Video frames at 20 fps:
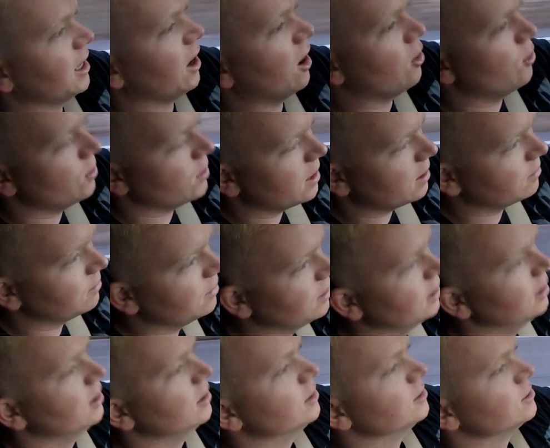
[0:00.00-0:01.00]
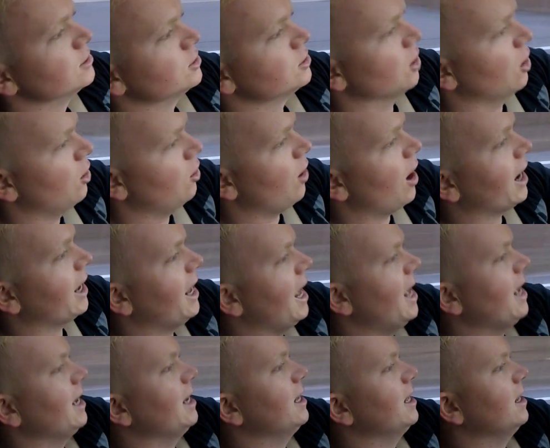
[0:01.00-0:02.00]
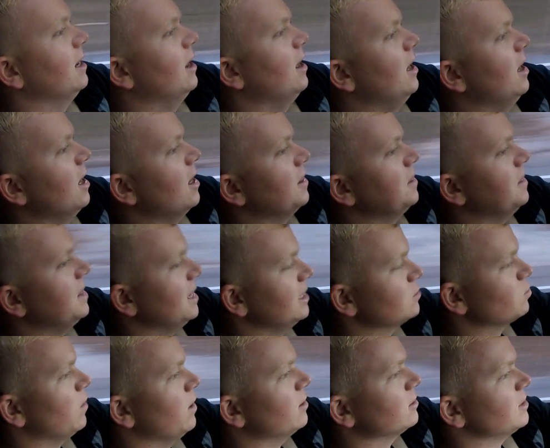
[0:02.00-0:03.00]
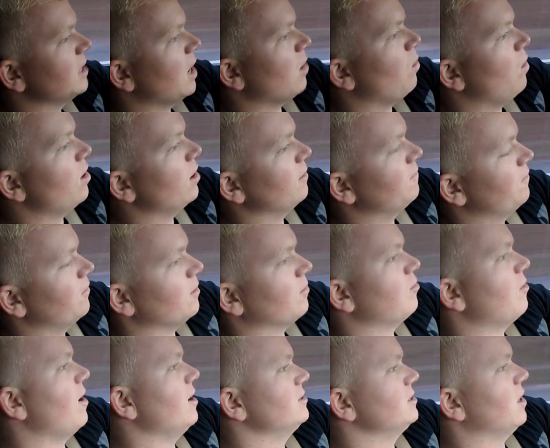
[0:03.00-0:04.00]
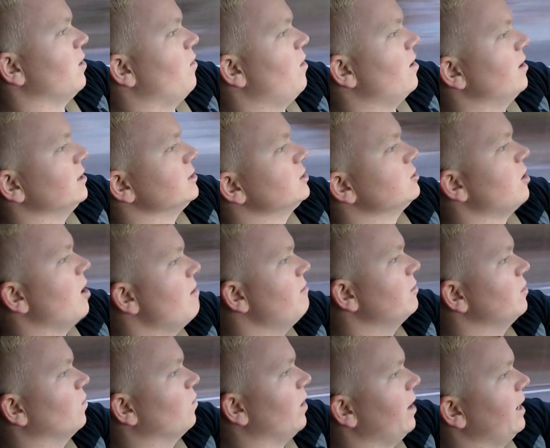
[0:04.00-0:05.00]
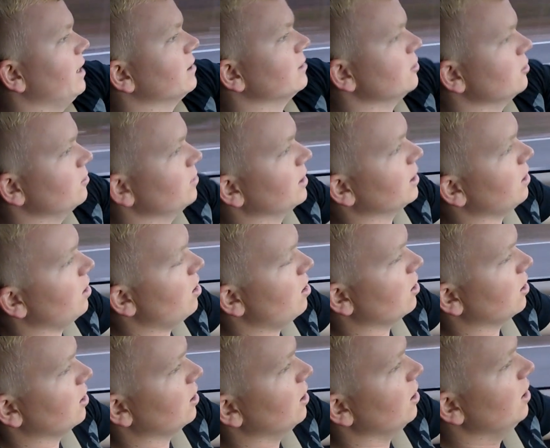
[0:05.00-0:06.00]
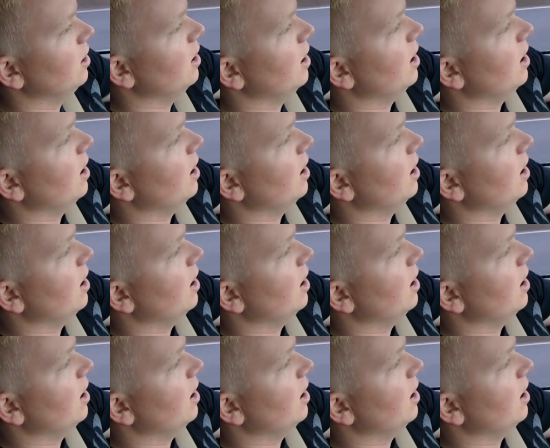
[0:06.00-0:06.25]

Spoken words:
they own them. So I can't get these wheels that I wanted for the price I wanted, so I'm going to wait a little bit longer